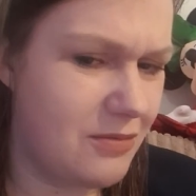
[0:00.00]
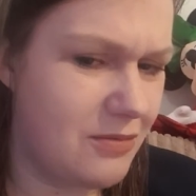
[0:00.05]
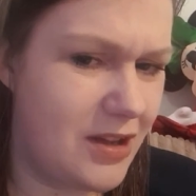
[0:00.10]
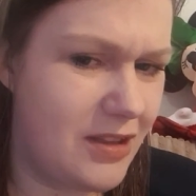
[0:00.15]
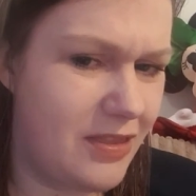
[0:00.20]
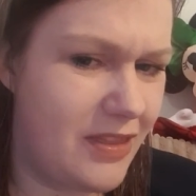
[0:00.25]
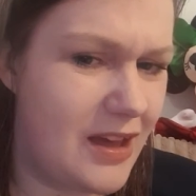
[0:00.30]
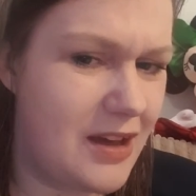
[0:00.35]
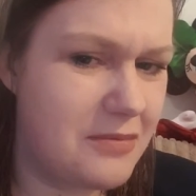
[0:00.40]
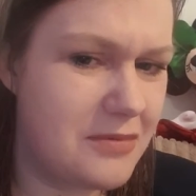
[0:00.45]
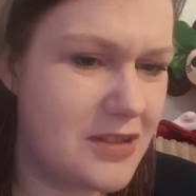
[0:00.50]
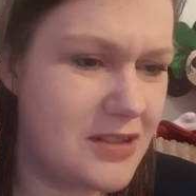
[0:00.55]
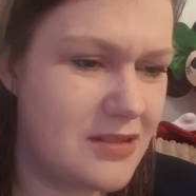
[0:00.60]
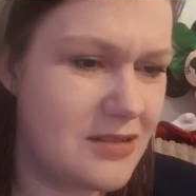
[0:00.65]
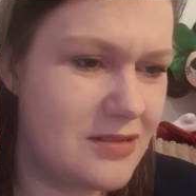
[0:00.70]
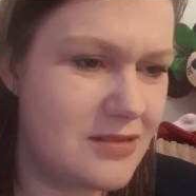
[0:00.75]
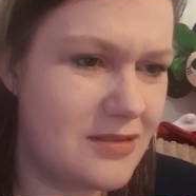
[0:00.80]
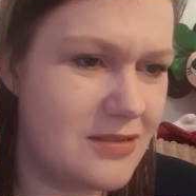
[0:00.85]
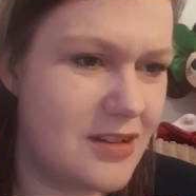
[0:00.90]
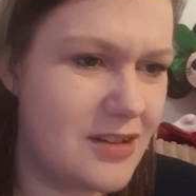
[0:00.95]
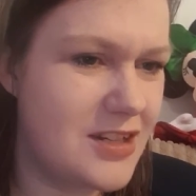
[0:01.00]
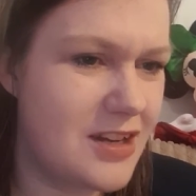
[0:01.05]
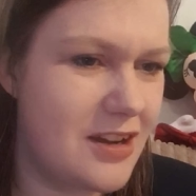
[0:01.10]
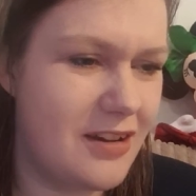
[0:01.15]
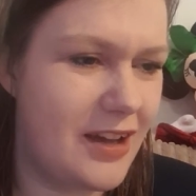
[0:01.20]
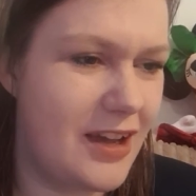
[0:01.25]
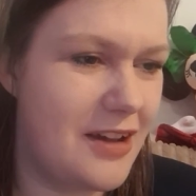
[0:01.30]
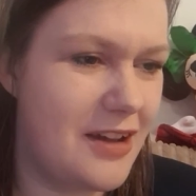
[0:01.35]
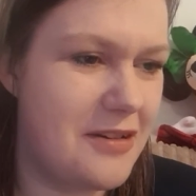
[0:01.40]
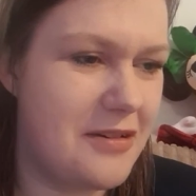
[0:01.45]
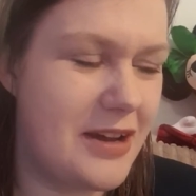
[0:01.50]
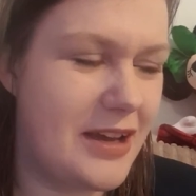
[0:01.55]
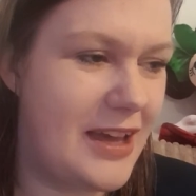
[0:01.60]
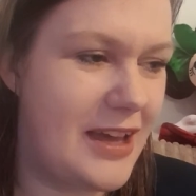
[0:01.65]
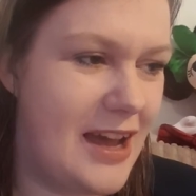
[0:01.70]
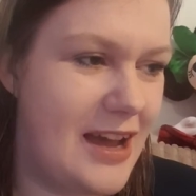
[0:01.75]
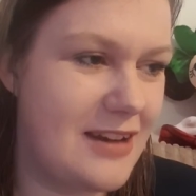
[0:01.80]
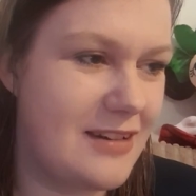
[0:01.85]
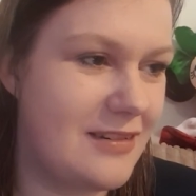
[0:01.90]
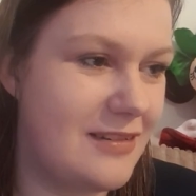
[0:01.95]
Well, that was, I don't
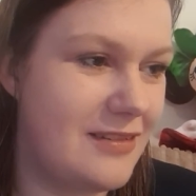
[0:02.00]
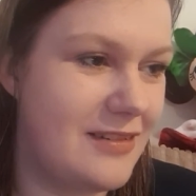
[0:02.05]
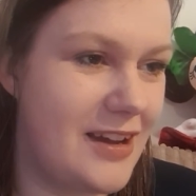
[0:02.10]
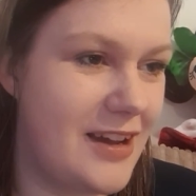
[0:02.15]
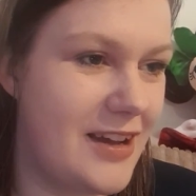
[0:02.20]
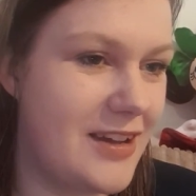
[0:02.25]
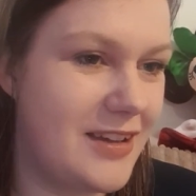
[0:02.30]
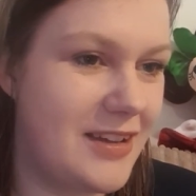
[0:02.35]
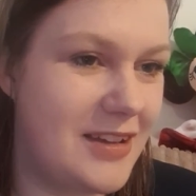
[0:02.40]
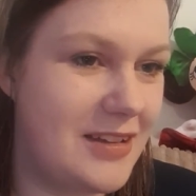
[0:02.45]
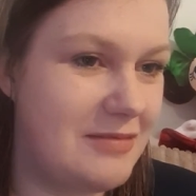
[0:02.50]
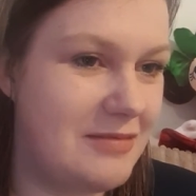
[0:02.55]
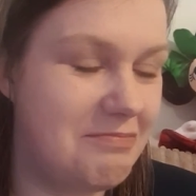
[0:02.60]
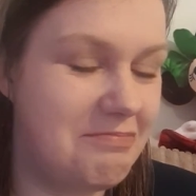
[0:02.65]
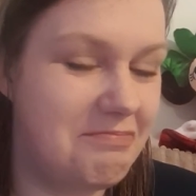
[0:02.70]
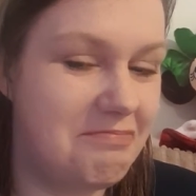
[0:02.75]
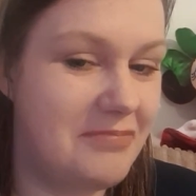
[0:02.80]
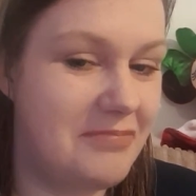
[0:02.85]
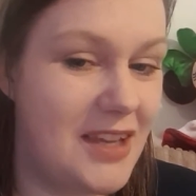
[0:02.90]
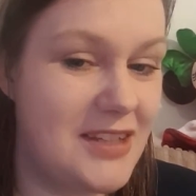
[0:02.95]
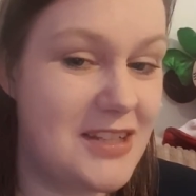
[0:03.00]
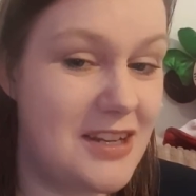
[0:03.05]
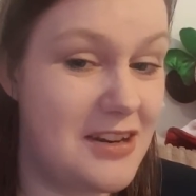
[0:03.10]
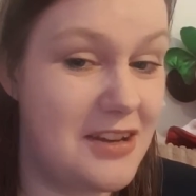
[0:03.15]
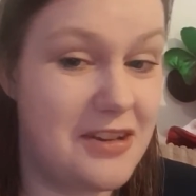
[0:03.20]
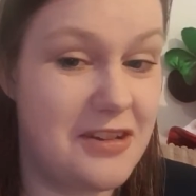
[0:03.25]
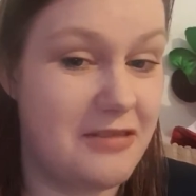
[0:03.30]
know